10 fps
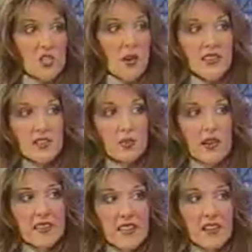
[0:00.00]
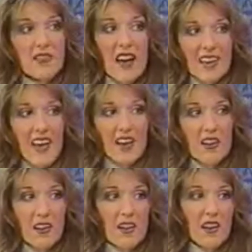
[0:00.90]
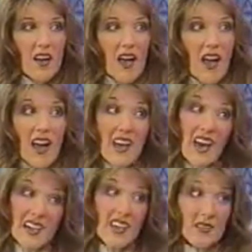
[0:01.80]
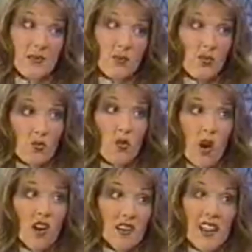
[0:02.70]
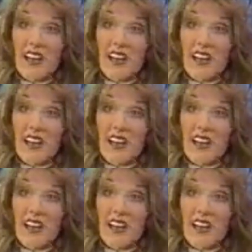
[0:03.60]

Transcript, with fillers: I said to myself, I gotta, I gotta walk on it.